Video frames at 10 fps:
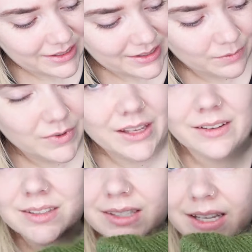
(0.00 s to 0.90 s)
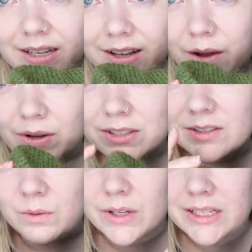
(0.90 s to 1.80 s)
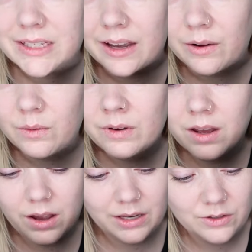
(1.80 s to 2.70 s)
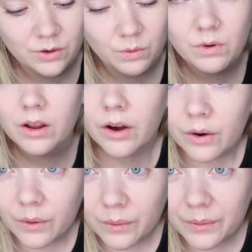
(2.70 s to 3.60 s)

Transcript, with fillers: something else that how I sewed it down. I don't know.